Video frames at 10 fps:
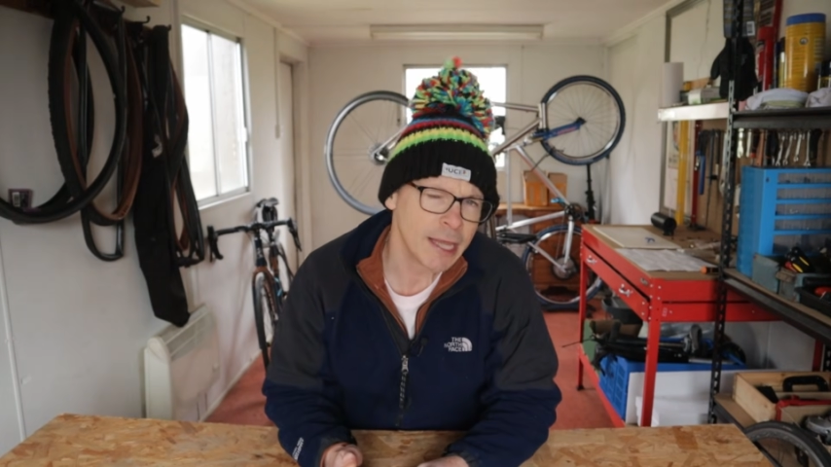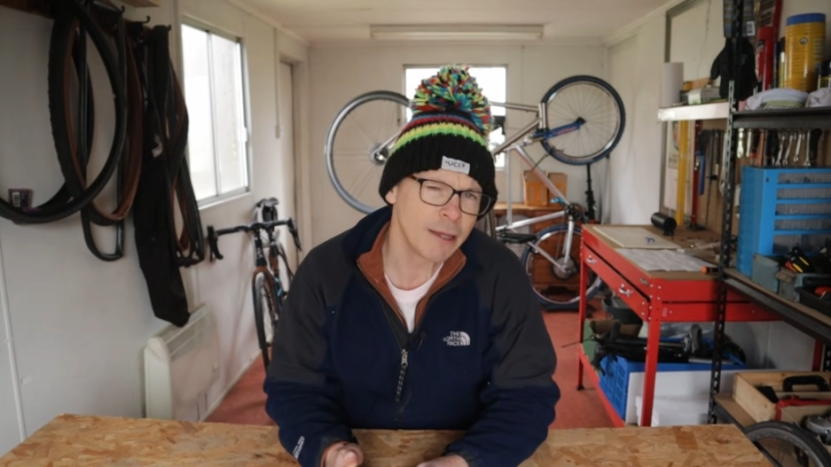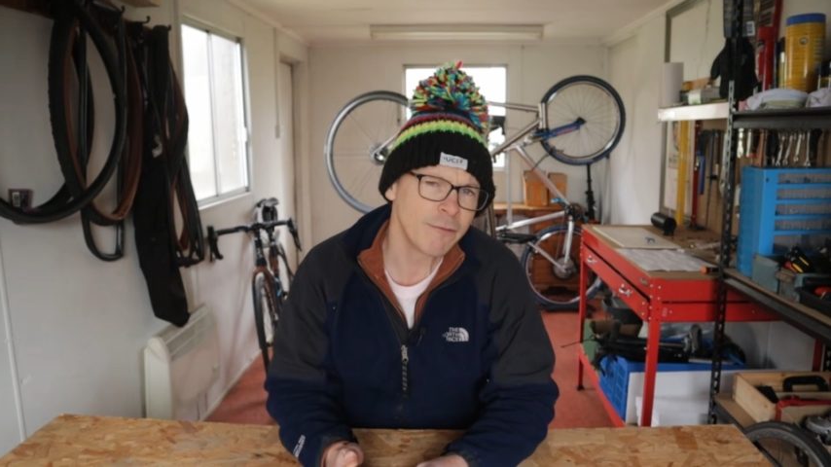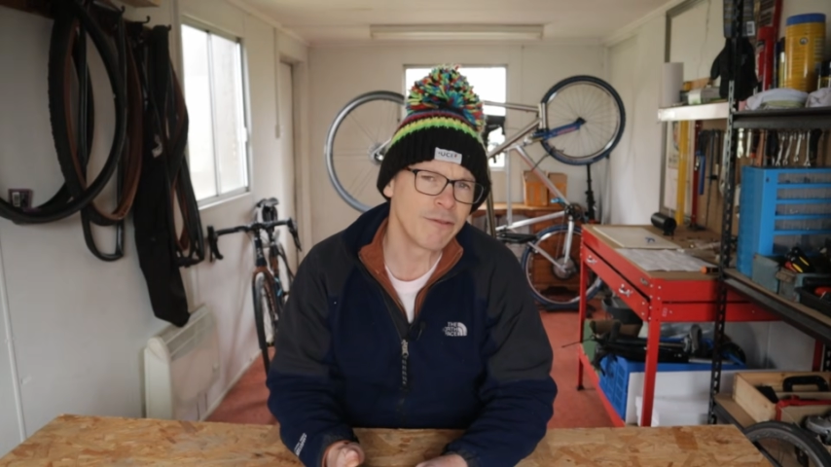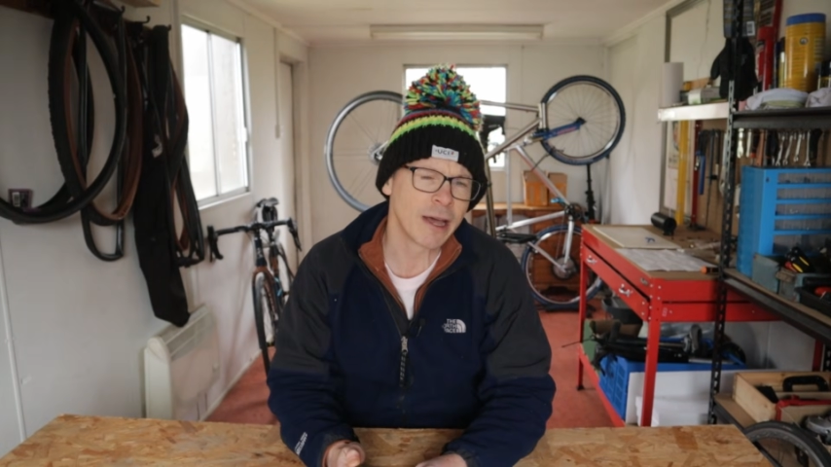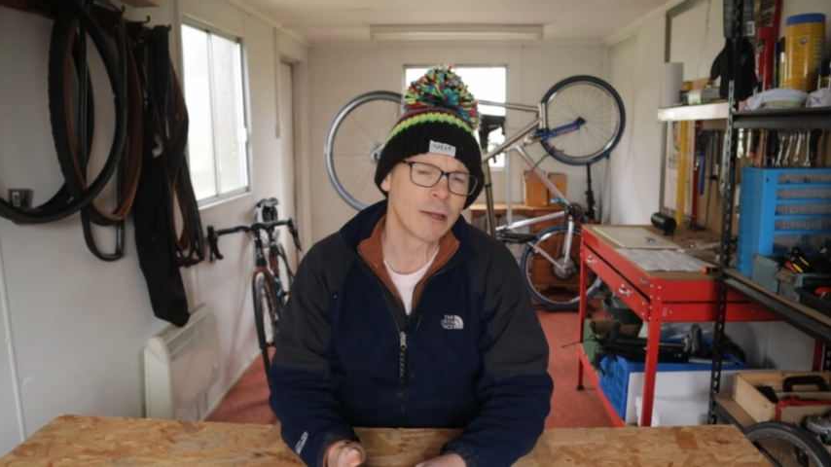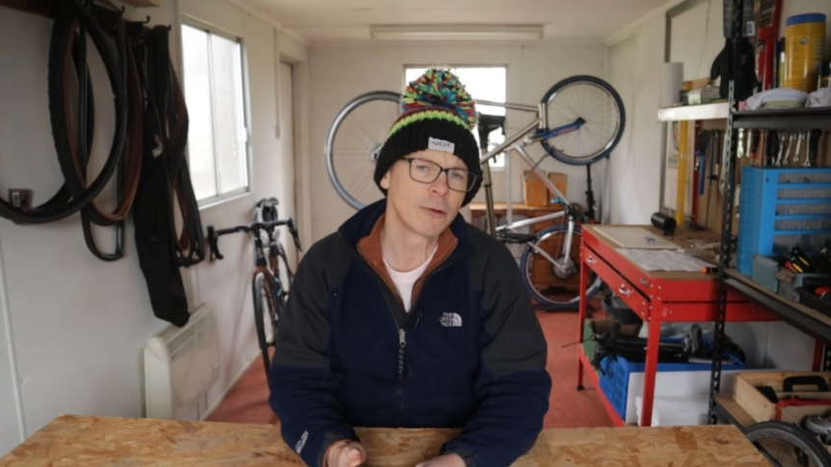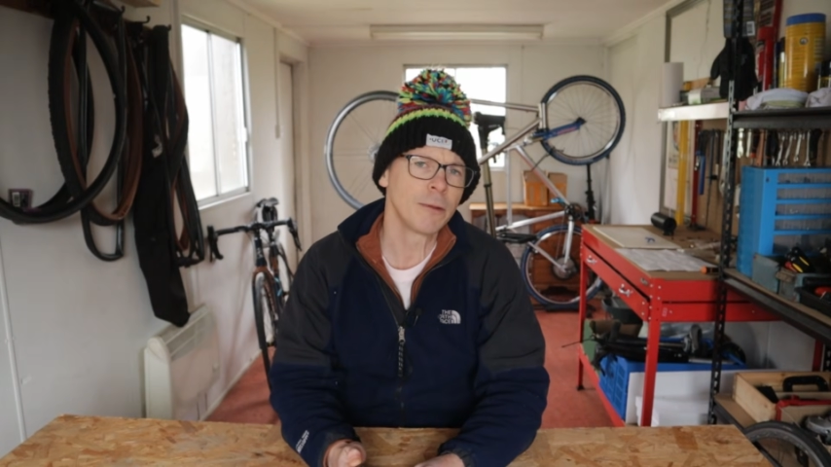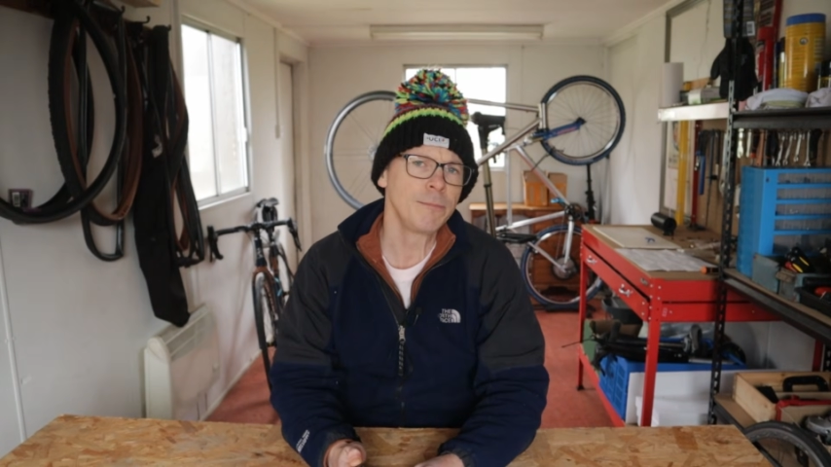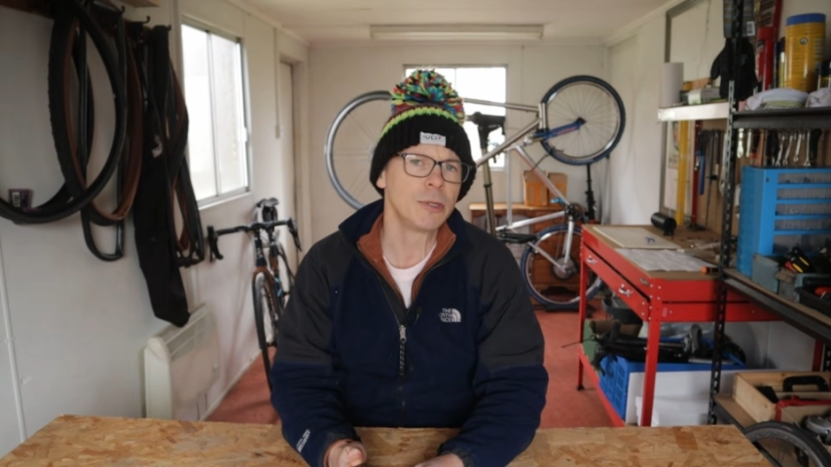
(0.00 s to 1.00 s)
in the velo
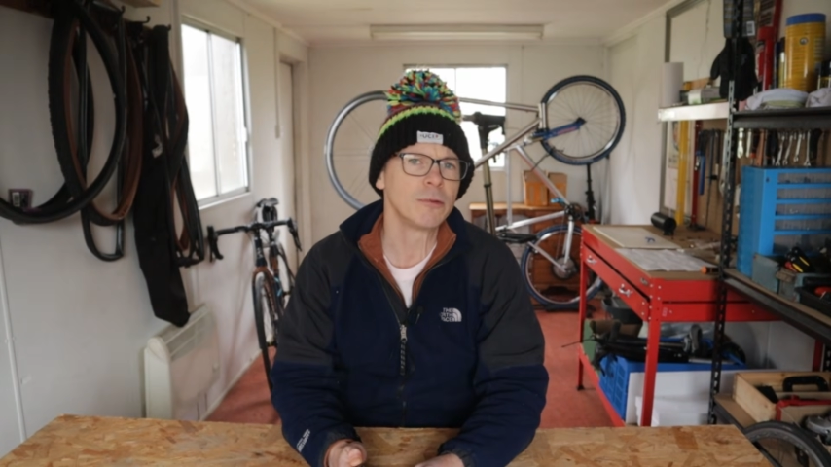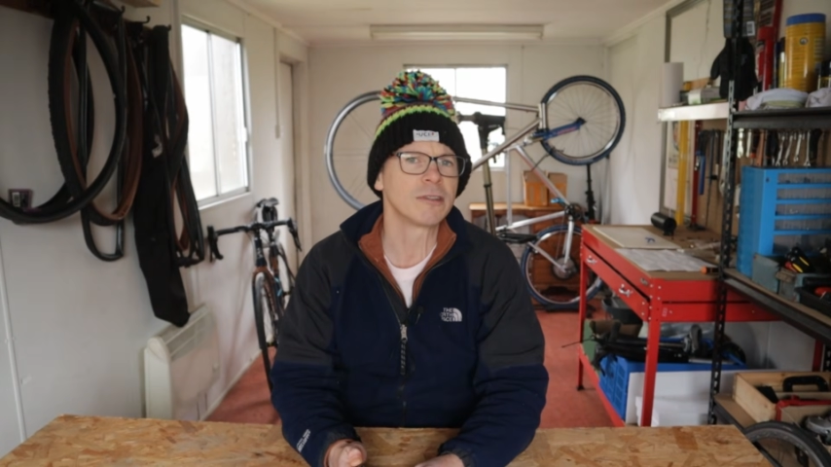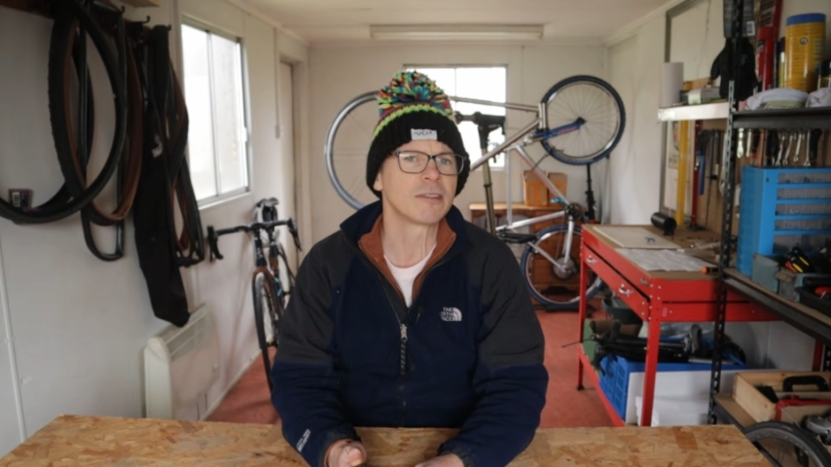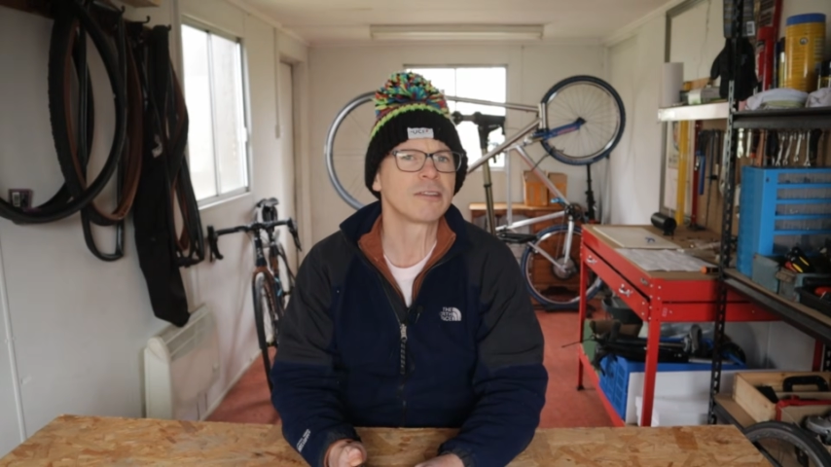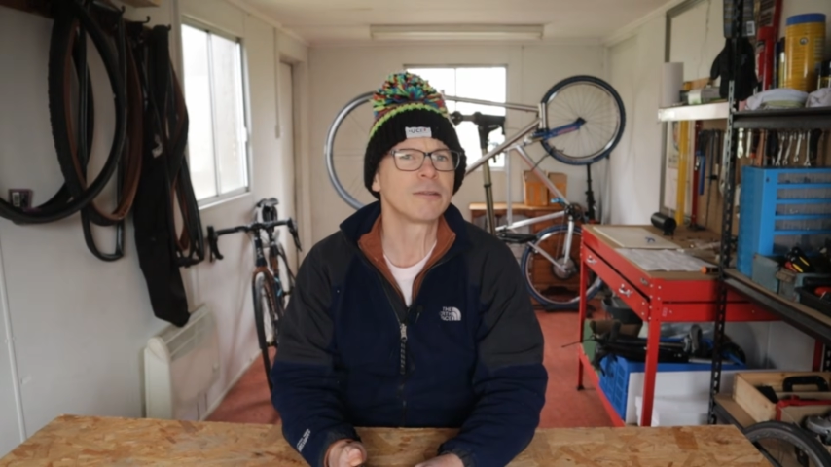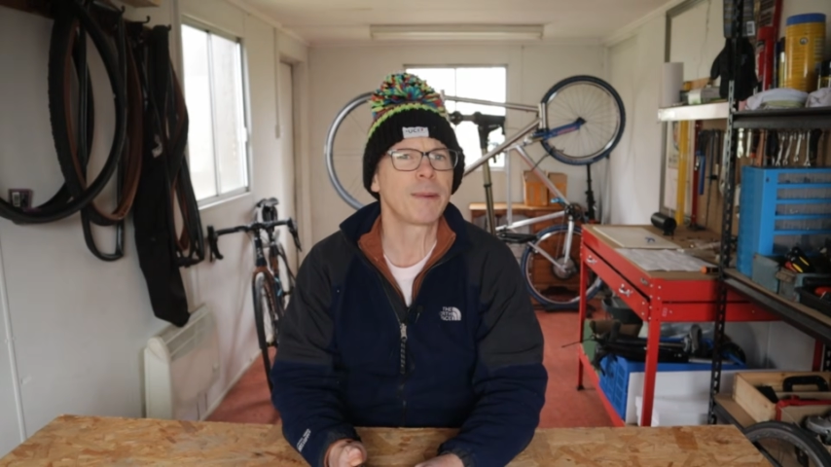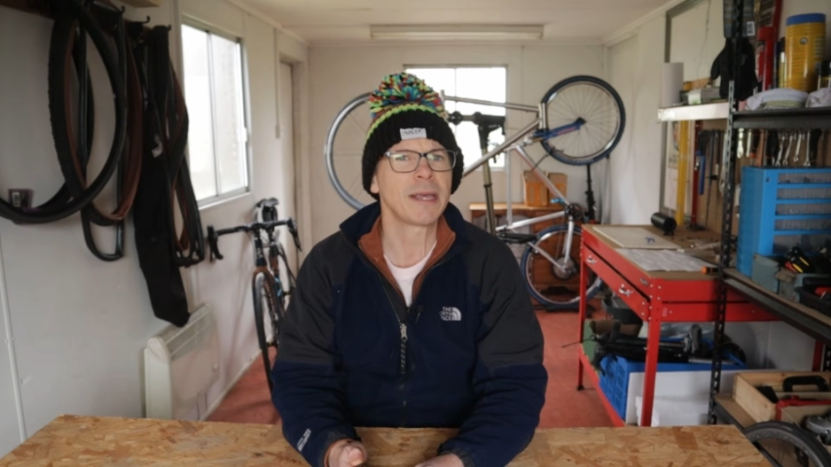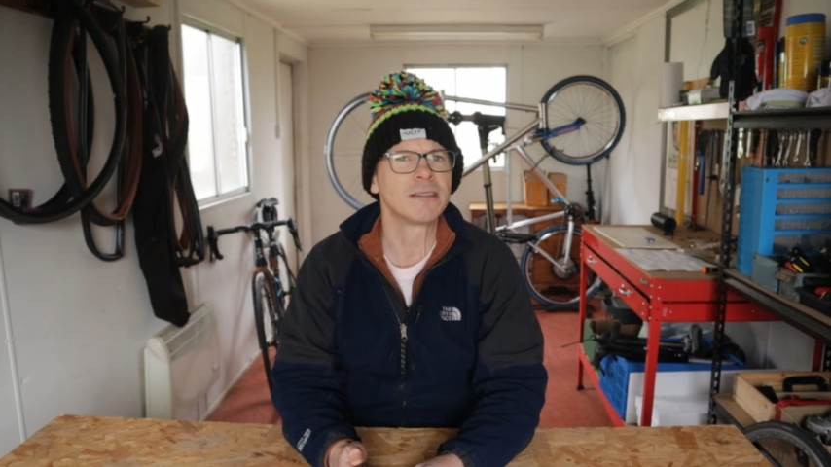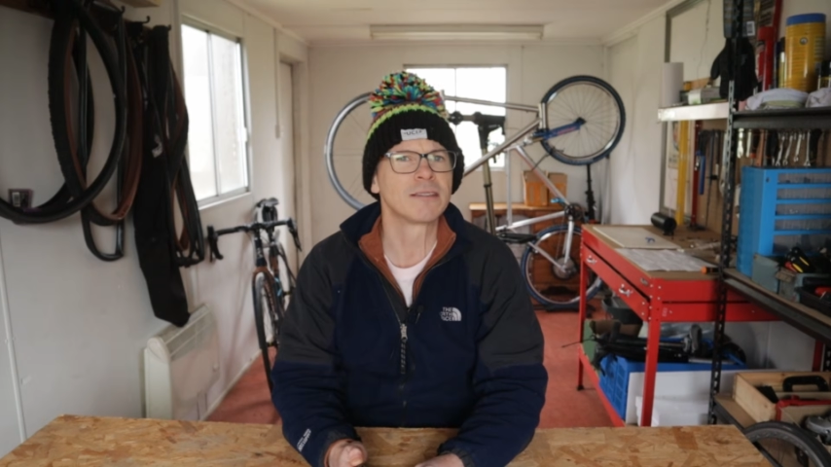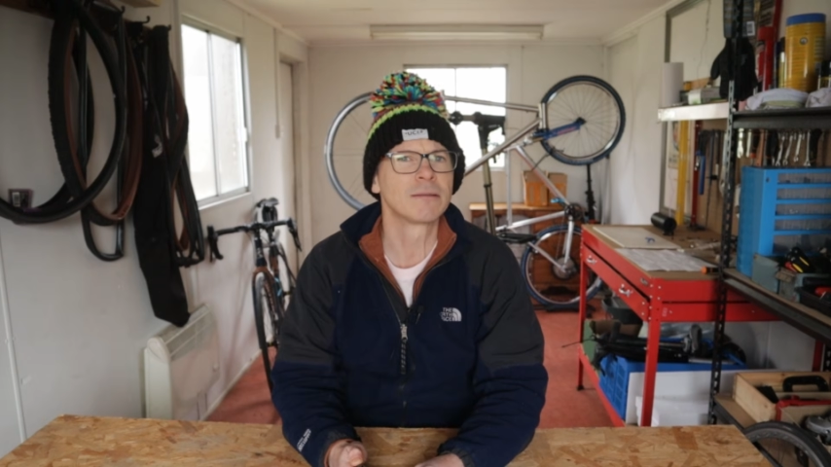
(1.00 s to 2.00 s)
computer
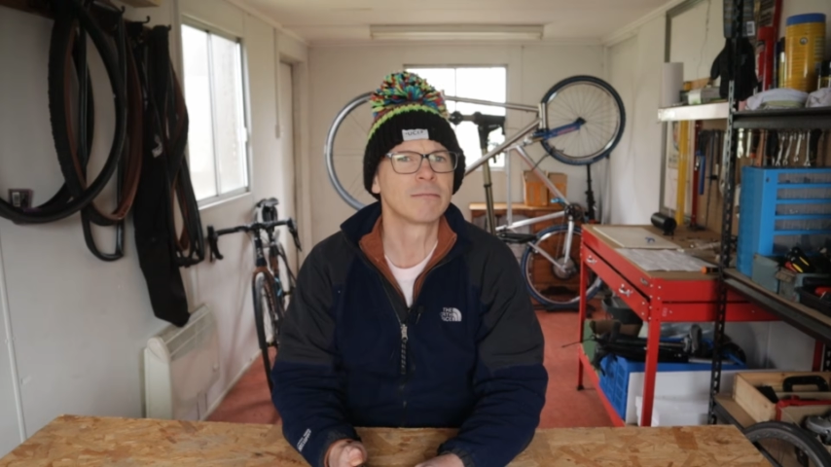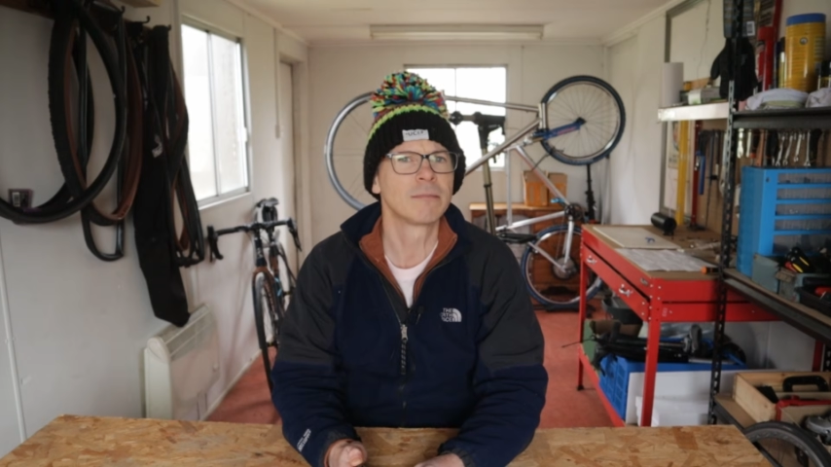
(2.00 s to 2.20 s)
space.